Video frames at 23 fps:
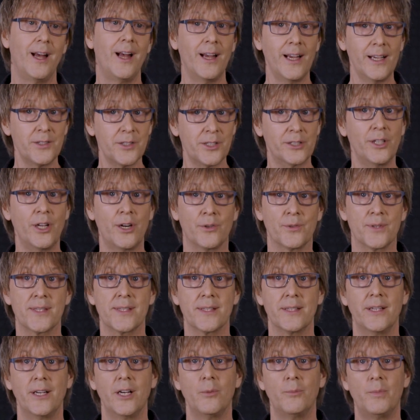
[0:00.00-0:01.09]
It's close,
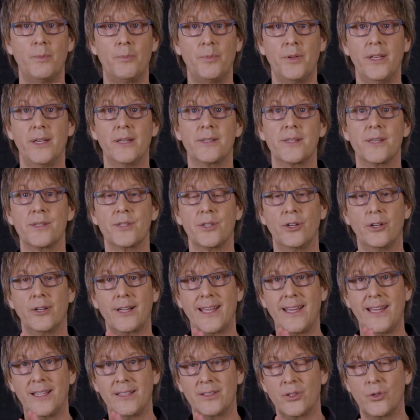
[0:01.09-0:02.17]
but PSSR
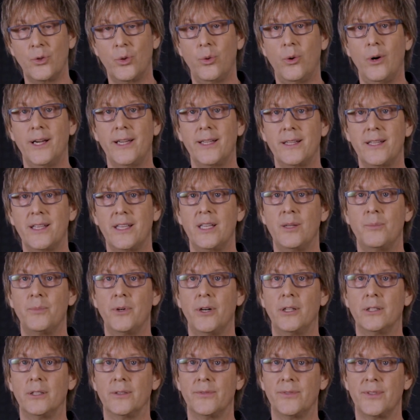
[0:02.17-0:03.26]
can't quite keep
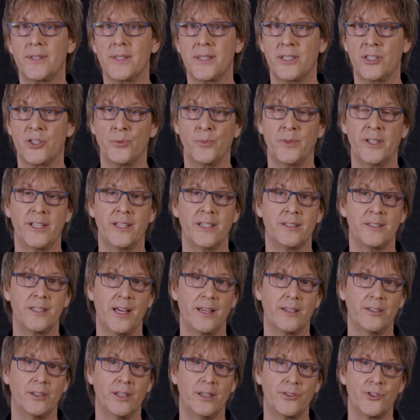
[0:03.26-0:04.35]
all of its intermediate
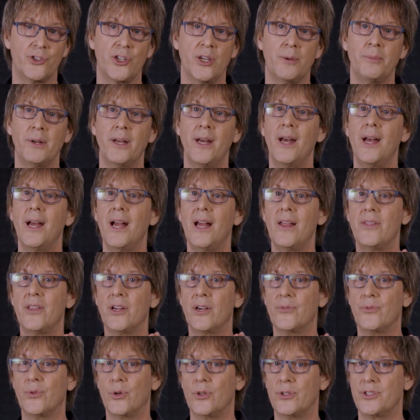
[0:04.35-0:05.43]
data on chip, and
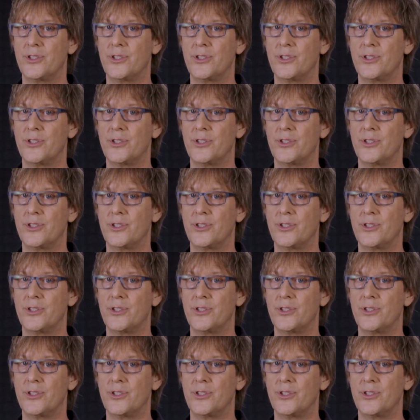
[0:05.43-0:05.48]
therefore